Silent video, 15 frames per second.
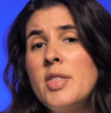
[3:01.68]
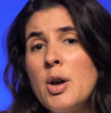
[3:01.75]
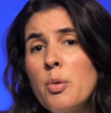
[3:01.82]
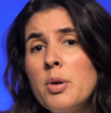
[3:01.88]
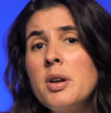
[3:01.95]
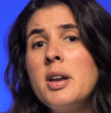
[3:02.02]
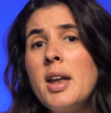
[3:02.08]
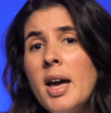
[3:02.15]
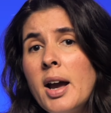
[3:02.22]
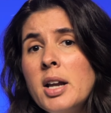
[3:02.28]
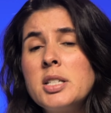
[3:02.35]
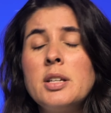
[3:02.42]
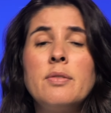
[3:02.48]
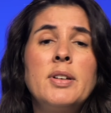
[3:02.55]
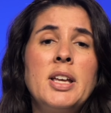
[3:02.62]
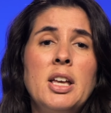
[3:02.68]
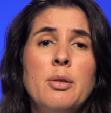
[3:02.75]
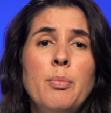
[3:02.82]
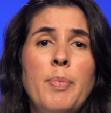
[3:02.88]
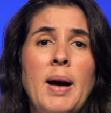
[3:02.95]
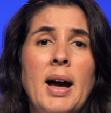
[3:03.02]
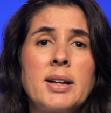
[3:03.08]
they were negatively
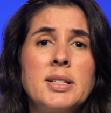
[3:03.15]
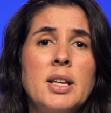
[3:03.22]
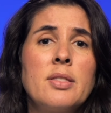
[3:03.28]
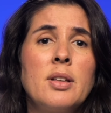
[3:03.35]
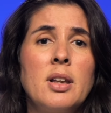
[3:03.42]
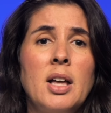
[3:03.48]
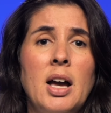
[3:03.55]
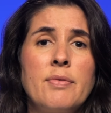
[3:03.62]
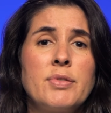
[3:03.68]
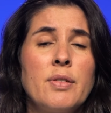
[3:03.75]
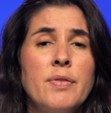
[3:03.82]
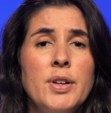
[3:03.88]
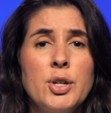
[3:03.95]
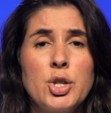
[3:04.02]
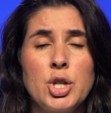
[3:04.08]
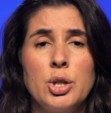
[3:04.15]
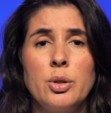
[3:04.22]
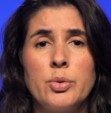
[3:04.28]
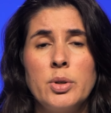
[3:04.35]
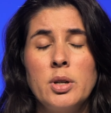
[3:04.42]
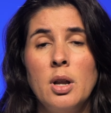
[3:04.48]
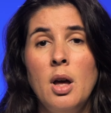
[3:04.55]
impacting the lives of their
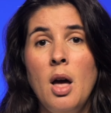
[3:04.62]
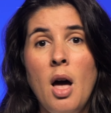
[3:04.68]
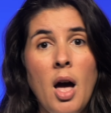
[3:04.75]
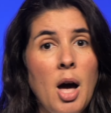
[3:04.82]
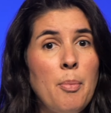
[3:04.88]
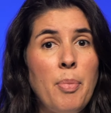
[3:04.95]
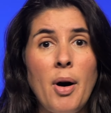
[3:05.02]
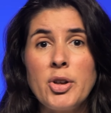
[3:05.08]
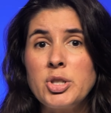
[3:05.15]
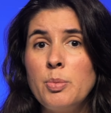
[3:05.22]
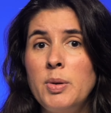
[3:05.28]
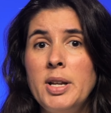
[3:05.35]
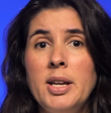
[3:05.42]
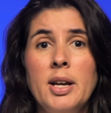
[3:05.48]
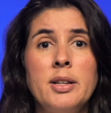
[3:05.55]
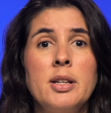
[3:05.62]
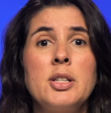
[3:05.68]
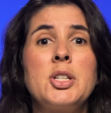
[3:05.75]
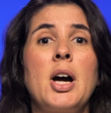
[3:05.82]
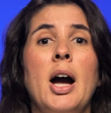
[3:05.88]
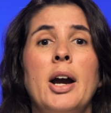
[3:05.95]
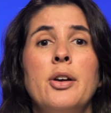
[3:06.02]
children and possibly an
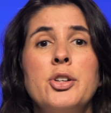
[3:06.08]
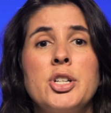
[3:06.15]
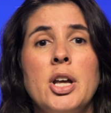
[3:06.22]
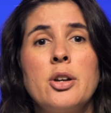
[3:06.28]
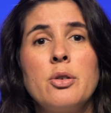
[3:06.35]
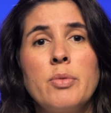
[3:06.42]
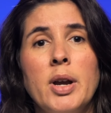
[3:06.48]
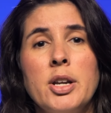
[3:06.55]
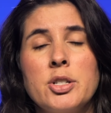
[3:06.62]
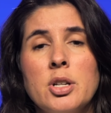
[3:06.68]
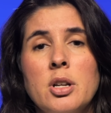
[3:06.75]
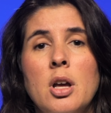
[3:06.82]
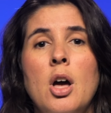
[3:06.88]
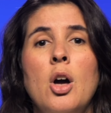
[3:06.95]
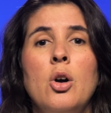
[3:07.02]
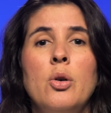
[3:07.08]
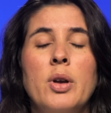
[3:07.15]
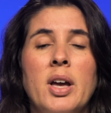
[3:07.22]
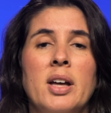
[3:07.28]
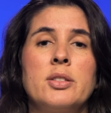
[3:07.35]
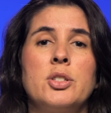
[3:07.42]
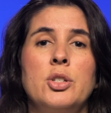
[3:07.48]
entire generation who
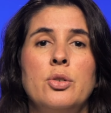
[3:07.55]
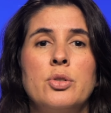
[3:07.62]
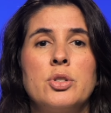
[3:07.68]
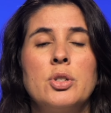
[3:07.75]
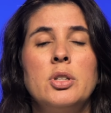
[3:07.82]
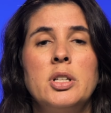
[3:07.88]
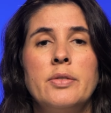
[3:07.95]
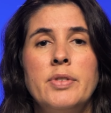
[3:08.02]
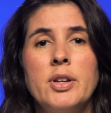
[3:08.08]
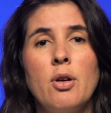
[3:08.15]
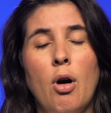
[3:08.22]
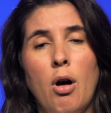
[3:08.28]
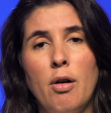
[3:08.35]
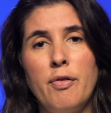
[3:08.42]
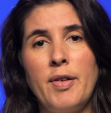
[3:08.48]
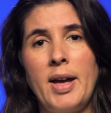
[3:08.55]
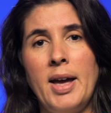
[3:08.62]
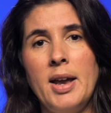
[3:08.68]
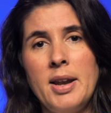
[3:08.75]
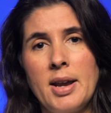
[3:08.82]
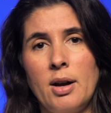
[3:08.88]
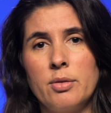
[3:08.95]
gets used to living off
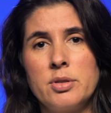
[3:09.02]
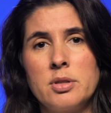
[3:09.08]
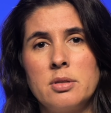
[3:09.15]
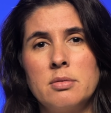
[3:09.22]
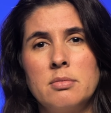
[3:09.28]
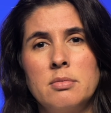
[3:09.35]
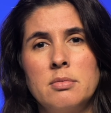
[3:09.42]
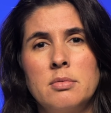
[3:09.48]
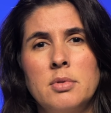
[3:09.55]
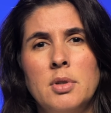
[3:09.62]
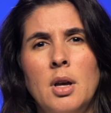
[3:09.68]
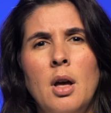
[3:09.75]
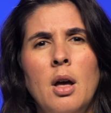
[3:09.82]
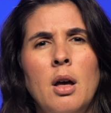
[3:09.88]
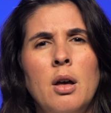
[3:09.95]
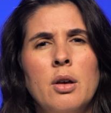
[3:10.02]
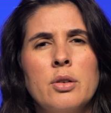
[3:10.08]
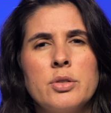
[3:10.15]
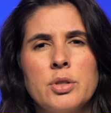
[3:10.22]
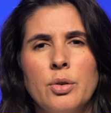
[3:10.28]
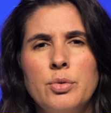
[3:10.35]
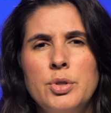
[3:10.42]
handouts.
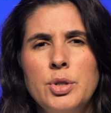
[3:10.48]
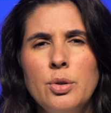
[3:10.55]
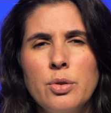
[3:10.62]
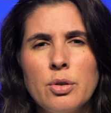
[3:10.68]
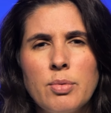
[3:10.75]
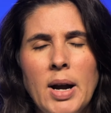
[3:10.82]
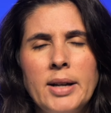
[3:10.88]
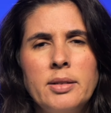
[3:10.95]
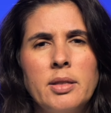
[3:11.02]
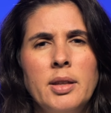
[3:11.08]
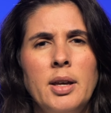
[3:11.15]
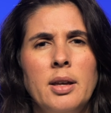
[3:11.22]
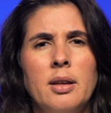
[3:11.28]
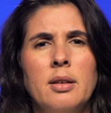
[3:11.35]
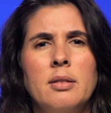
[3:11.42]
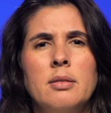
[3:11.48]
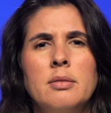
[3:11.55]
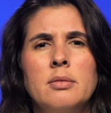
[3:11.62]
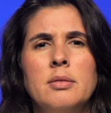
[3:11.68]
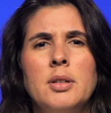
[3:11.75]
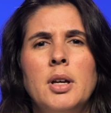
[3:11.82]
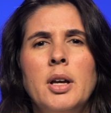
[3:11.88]
So do the right thing,
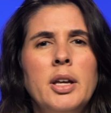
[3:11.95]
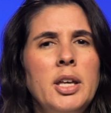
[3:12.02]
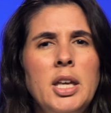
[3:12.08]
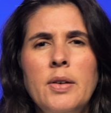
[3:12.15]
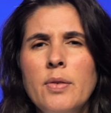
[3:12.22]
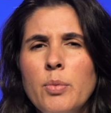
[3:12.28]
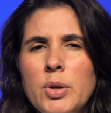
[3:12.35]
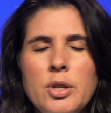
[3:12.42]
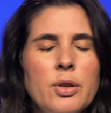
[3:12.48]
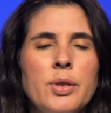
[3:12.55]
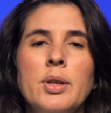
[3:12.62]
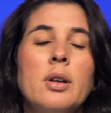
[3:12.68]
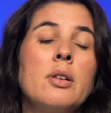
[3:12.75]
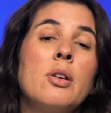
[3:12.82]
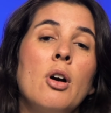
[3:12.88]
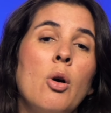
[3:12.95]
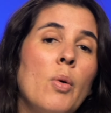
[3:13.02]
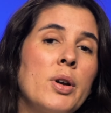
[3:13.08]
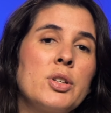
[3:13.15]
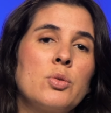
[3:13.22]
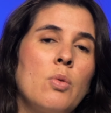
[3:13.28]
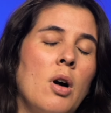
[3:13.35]
even when you think no
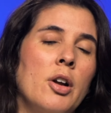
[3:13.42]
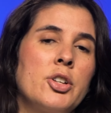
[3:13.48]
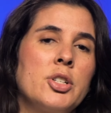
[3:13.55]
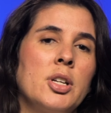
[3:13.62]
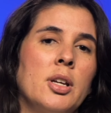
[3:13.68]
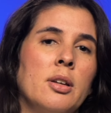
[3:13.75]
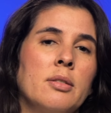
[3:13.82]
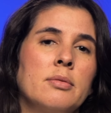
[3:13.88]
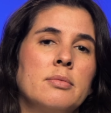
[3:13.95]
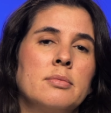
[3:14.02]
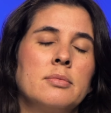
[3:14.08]
one is watching.